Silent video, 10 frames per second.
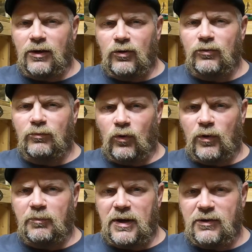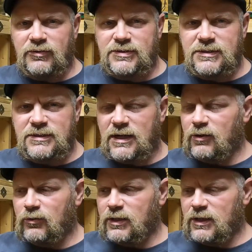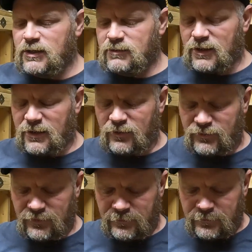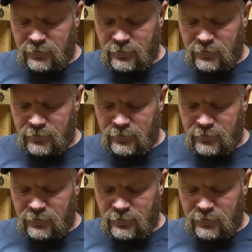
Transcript: own more Petersons than I own anything else.